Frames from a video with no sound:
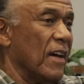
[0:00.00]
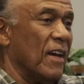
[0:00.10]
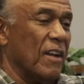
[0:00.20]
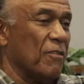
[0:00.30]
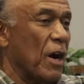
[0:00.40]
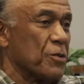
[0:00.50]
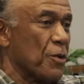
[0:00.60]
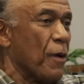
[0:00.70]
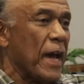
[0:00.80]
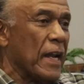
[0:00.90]
And if I was
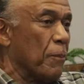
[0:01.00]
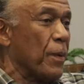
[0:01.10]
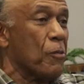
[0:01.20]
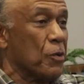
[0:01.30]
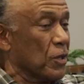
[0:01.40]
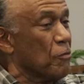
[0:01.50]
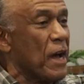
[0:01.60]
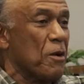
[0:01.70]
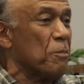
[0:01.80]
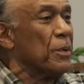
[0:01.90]
a writer, I probably could
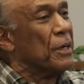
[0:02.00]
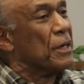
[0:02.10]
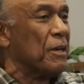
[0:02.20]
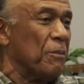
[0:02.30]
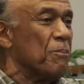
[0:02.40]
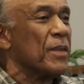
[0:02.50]
write a book.